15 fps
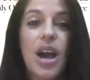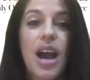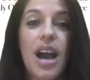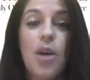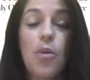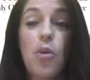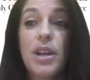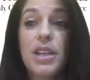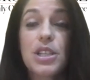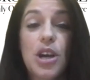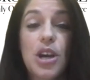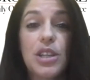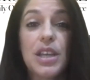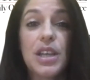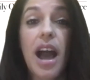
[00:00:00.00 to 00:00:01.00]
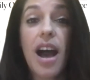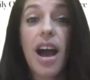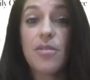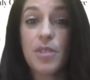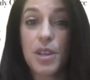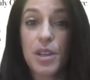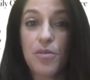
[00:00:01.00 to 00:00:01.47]
Uh, one is called the
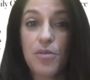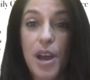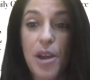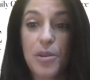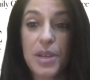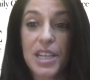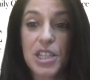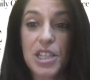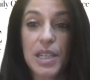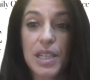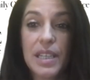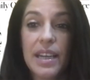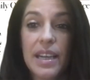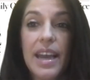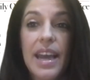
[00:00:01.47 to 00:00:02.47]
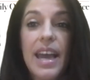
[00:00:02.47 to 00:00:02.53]
AFYA Foundation.